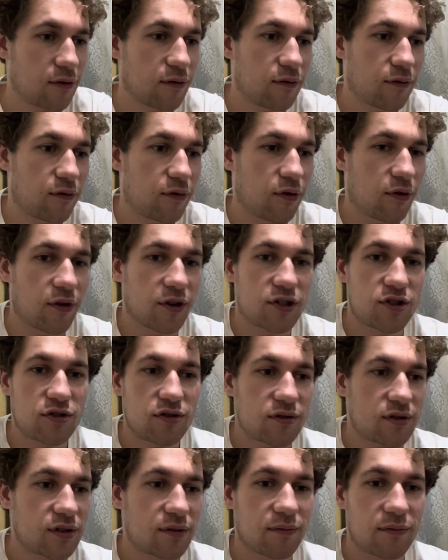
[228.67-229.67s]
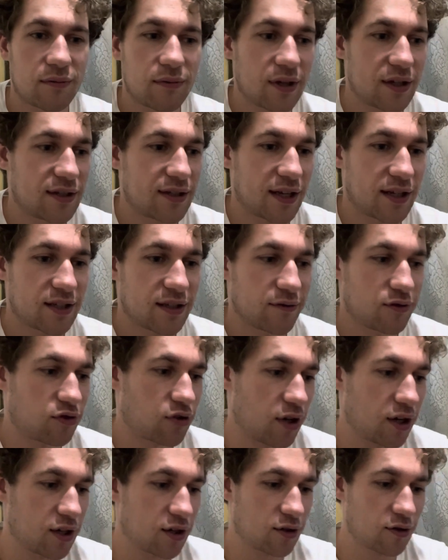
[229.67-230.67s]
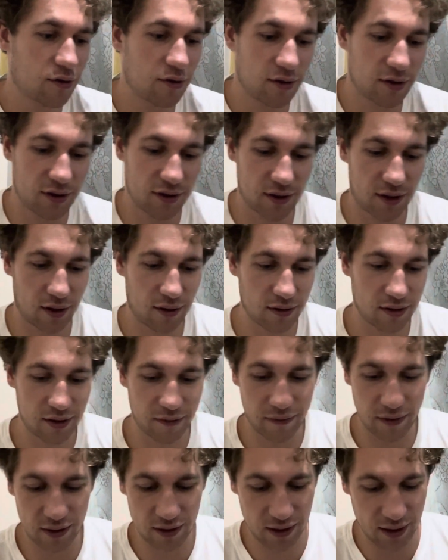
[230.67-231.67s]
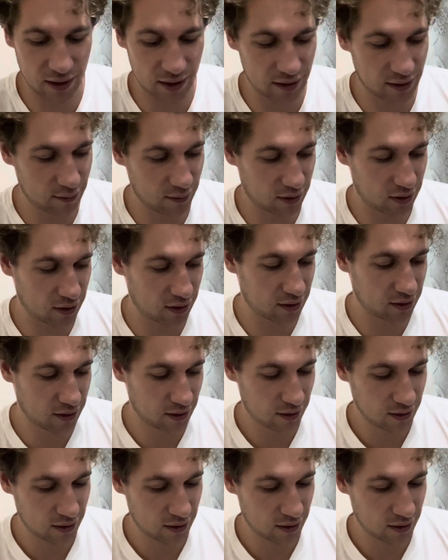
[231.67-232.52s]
for some intensive training course, and I got stuff like this, which is